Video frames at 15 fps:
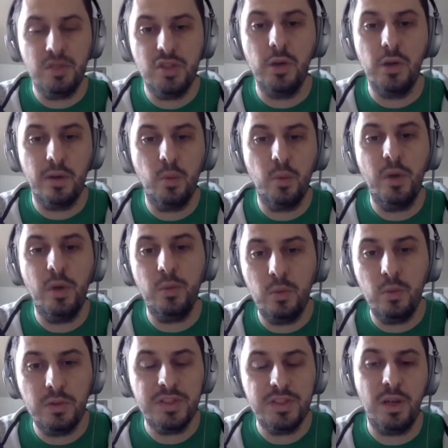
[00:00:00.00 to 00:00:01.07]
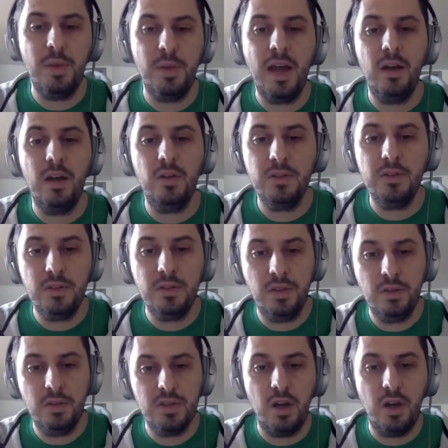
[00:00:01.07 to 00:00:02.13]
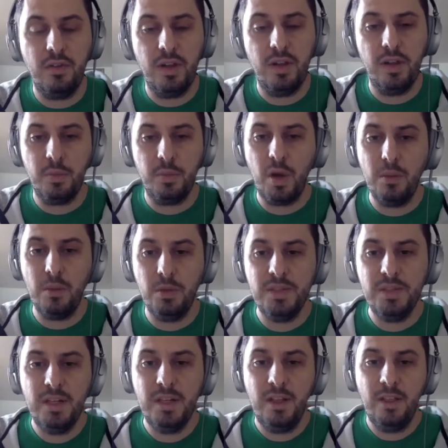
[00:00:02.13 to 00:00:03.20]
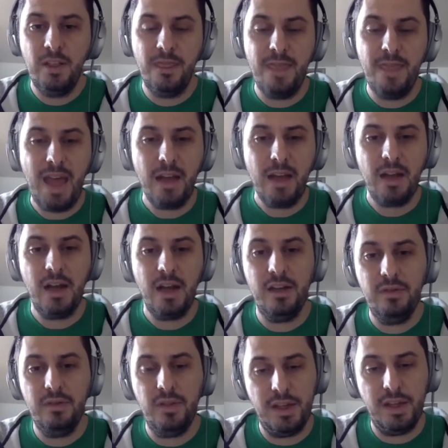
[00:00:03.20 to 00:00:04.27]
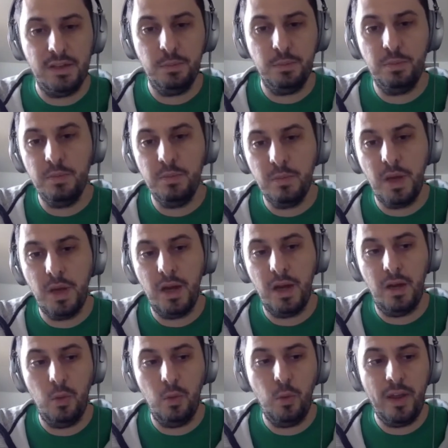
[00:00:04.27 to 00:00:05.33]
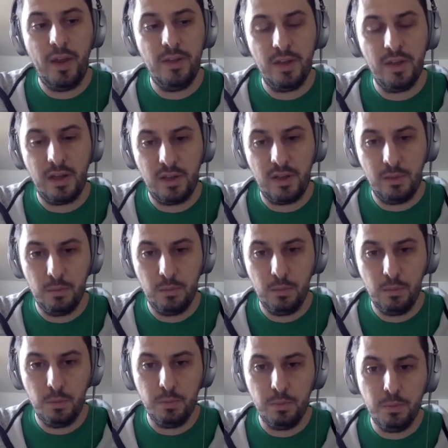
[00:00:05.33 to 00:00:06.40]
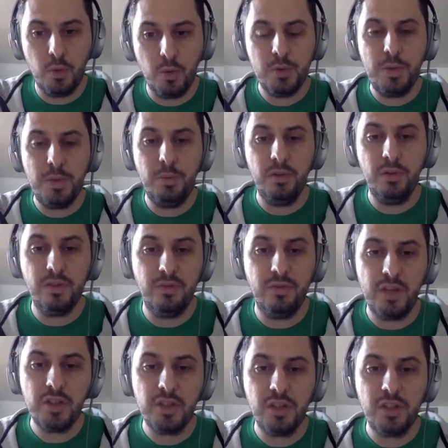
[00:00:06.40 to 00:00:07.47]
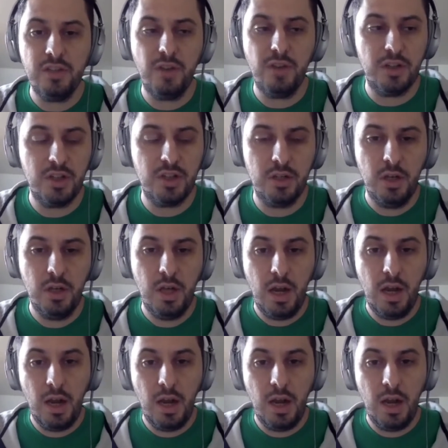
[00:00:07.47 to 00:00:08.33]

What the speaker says: solar and wind will somehow solve all our problems? That kind of like way that I think most people have conventionally functioned,